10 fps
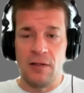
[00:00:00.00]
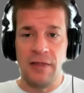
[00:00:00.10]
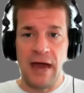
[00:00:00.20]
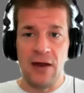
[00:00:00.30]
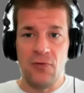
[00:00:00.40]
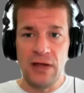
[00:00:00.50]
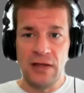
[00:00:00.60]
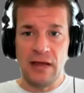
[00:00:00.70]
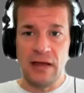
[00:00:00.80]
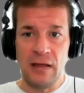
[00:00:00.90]
that
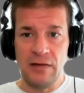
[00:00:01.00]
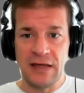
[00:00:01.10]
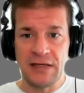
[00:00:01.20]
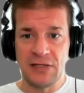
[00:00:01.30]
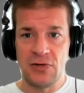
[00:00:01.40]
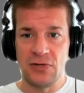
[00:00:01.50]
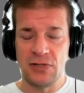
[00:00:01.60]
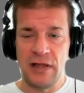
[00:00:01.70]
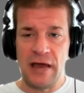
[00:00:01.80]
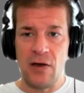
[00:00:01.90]
retail investors
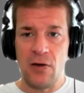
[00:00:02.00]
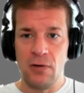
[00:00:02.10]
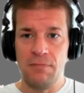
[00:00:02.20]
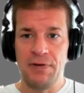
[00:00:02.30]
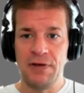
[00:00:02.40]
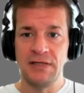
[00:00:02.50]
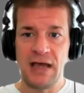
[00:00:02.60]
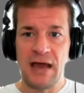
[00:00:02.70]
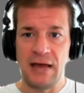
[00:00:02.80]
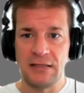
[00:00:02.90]
now
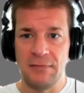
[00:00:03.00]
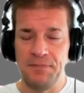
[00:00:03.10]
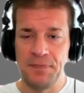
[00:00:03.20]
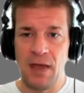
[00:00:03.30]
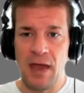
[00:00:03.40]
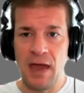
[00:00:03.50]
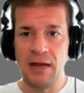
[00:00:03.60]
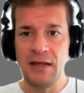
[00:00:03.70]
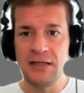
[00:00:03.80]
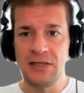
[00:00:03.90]
possess.
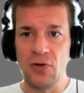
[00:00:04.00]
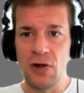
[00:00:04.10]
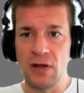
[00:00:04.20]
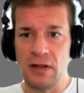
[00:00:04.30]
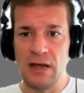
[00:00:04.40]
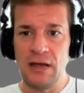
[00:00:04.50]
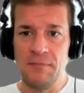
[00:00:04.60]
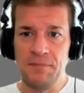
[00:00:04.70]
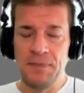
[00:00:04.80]
And historically,